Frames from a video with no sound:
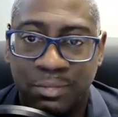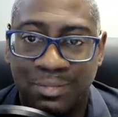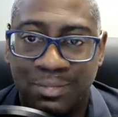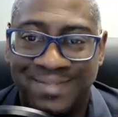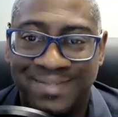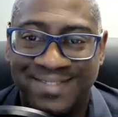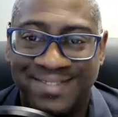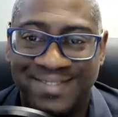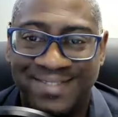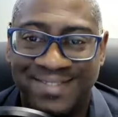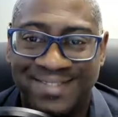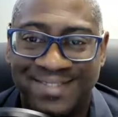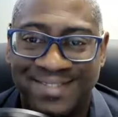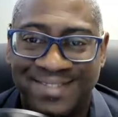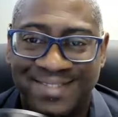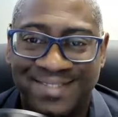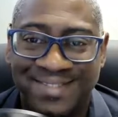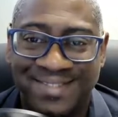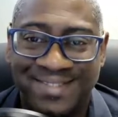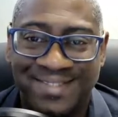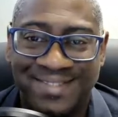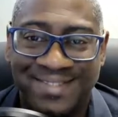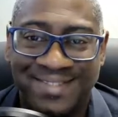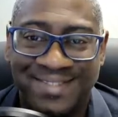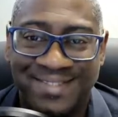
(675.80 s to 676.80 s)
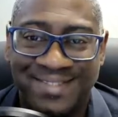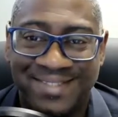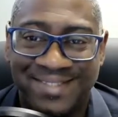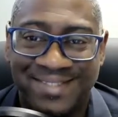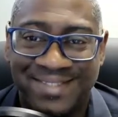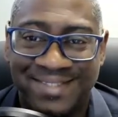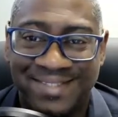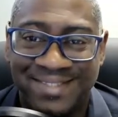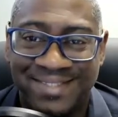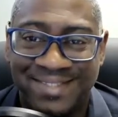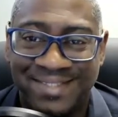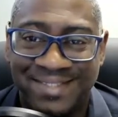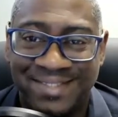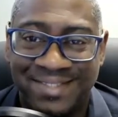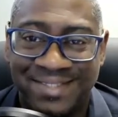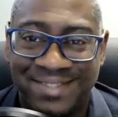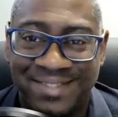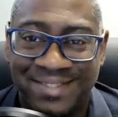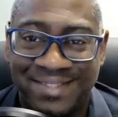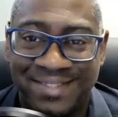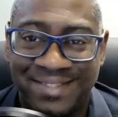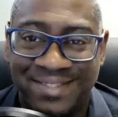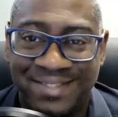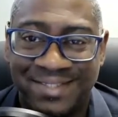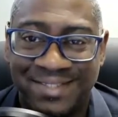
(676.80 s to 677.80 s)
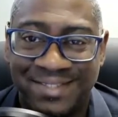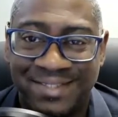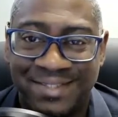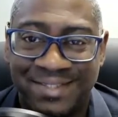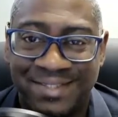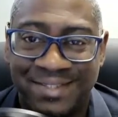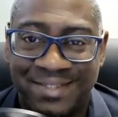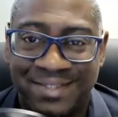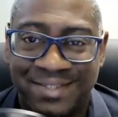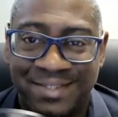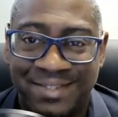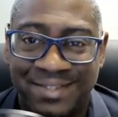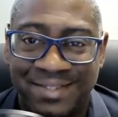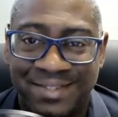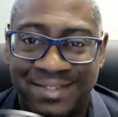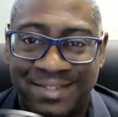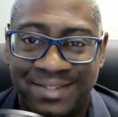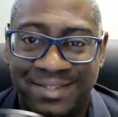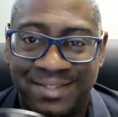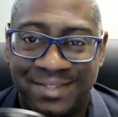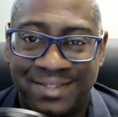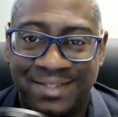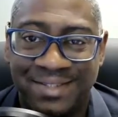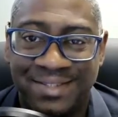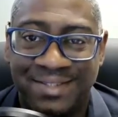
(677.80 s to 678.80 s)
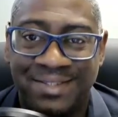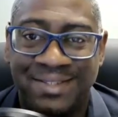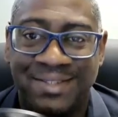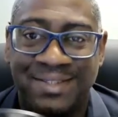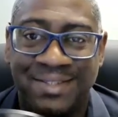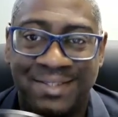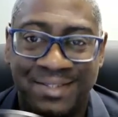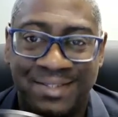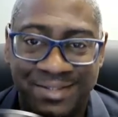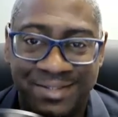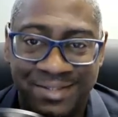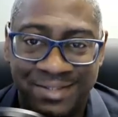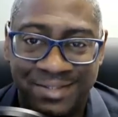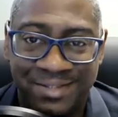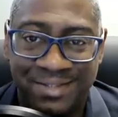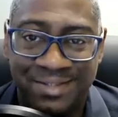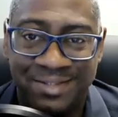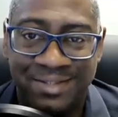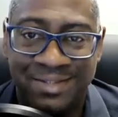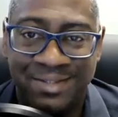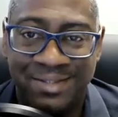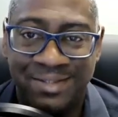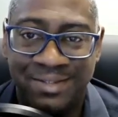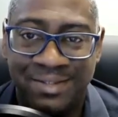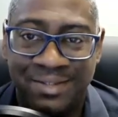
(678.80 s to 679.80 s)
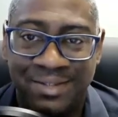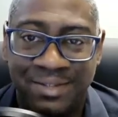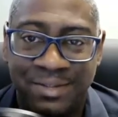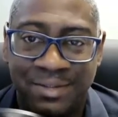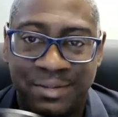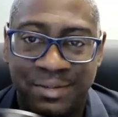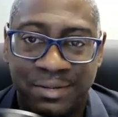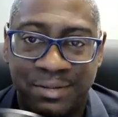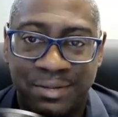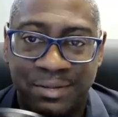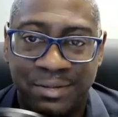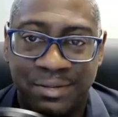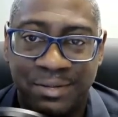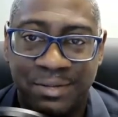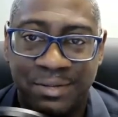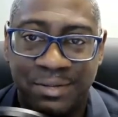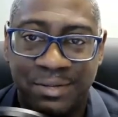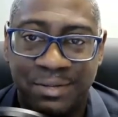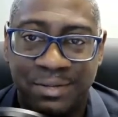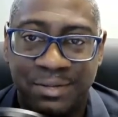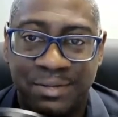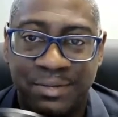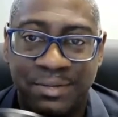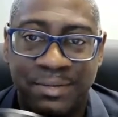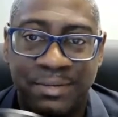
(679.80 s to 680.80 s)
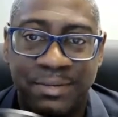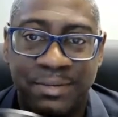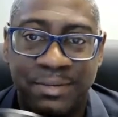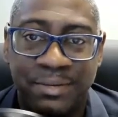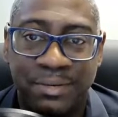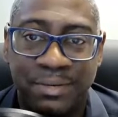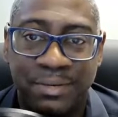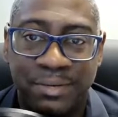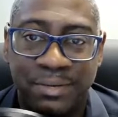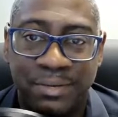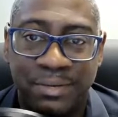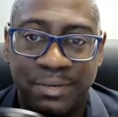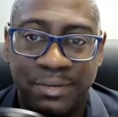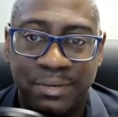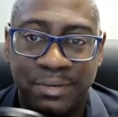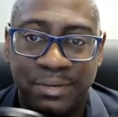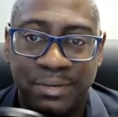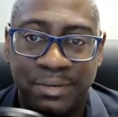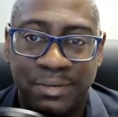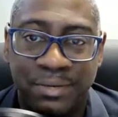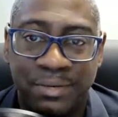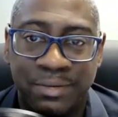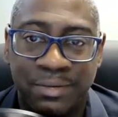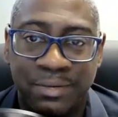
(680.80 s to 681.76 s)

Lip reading: This person isn't speaking.